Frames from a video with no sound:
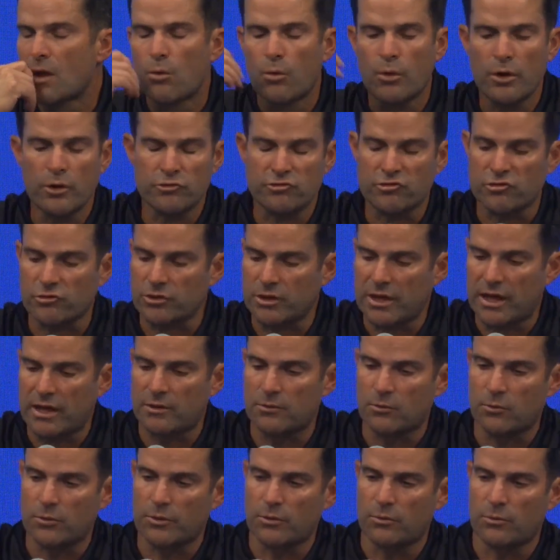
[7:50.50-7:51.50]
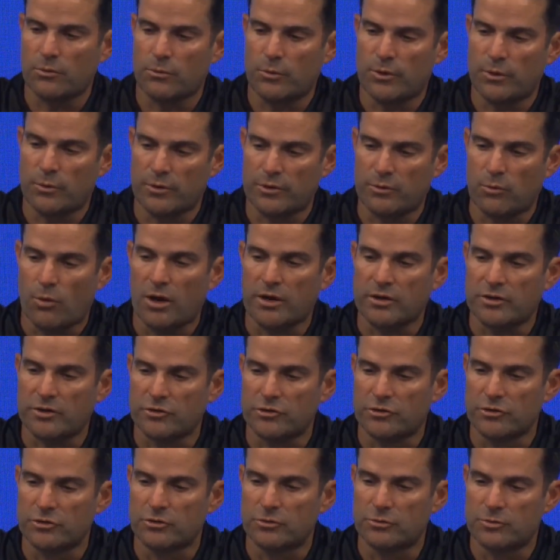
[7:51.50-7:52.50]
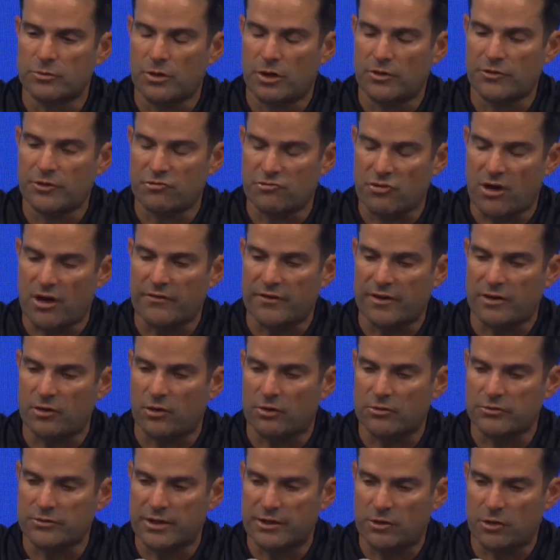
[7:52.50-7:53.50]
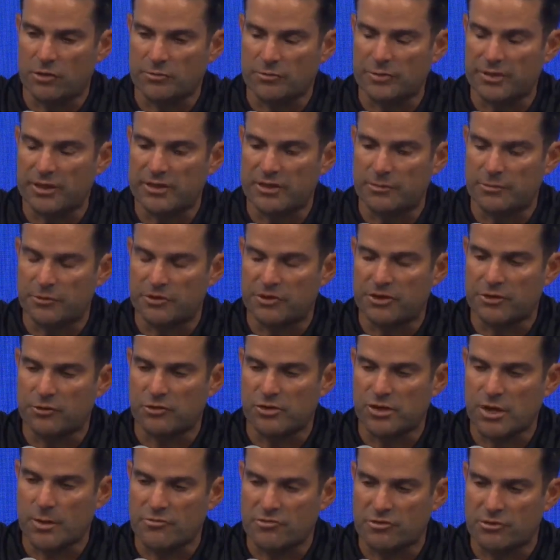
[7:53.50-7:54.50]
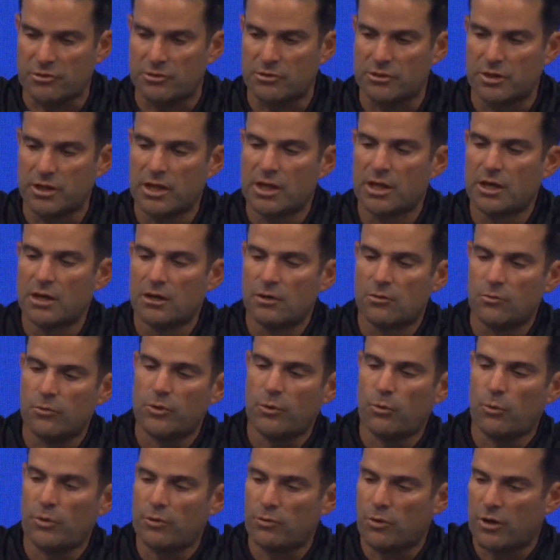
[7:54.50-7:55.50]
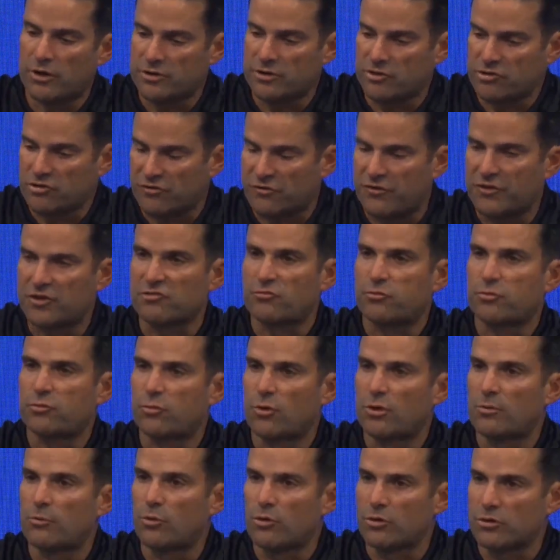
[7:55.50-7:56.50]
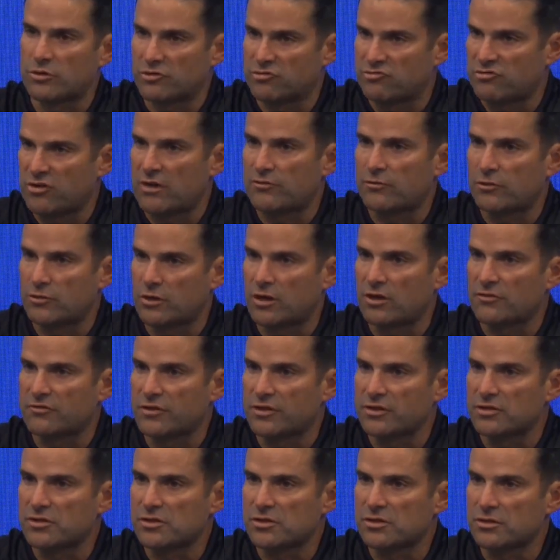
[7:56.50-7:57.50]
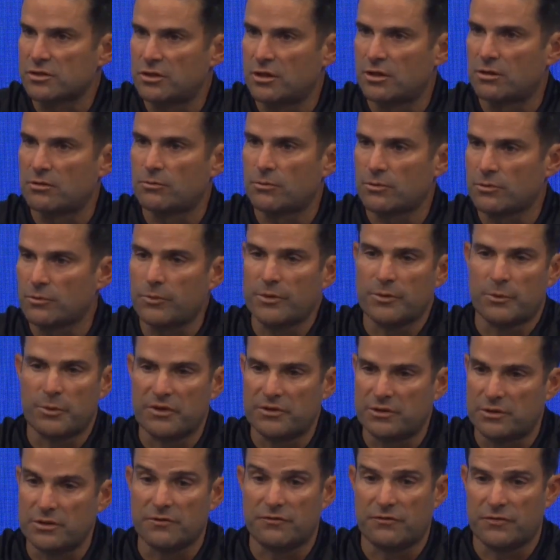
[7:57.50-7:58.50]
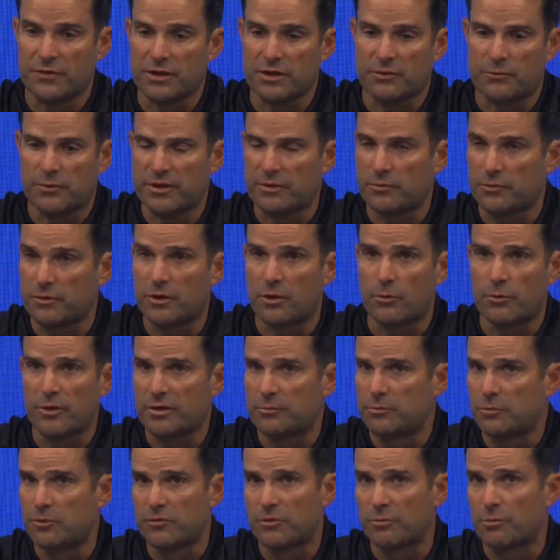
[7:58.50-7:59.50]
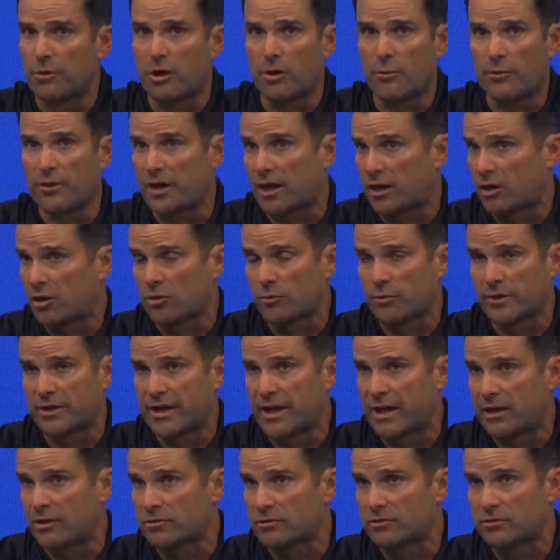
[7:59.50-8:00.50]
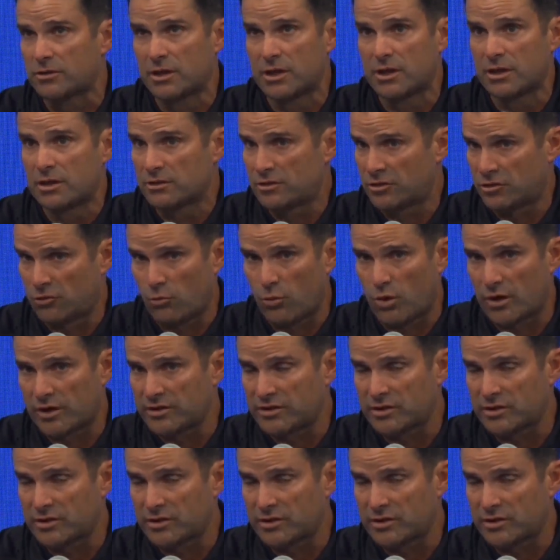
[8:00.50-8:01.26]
we wanted to do on the drive that ultimately ended up with the interception. We wanted to just finish with one more good drive on offense. You know, we did feel like we had moved the ball. We got all the way down to the one